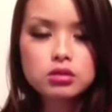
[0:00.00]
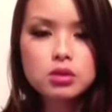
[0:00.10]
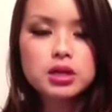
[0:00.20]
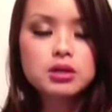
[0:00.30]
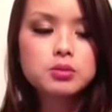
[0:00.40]

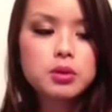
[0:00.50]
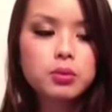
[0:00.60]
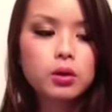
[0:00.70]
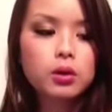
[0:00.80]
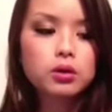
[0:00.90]
Sometimes
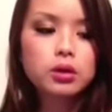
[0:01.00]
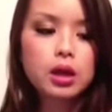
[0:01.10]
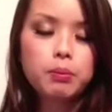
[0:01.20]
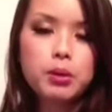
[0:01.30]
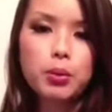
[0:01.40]
people
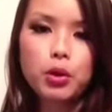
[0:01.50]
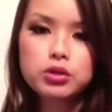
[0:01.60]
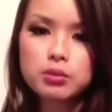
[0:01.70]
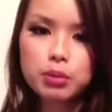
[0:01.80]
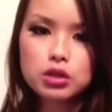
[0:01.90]
they people
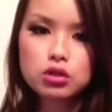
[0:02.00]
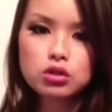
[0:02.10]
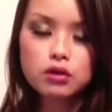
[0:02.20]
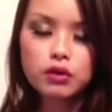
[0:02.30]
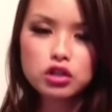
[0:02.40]
post up
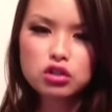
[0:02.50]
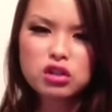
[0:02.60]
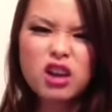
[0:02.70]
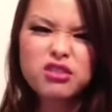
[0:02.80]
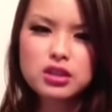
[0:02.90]
pictures of like
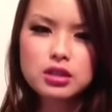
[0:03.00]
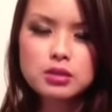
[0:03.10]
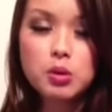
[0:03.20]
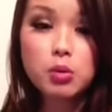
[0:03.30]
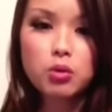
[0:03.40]
certain outfits, and
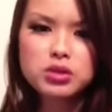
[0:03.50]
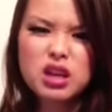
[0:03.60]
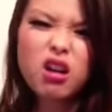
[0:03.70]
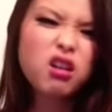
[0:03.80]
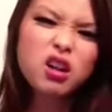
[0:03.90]
then people will say,
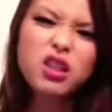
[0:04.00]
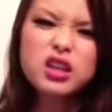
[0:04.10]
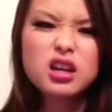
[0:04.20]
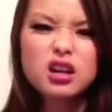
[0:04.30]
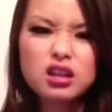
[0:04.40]
"Oh no,
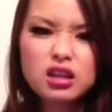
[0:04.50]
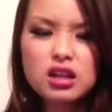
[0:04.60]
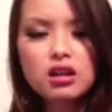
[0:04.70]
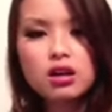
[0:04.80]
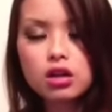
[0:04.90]
that's
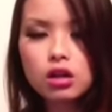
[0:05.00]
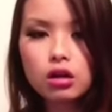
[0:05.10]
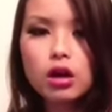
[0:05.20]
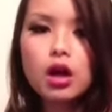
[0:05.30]
ugly," or you know,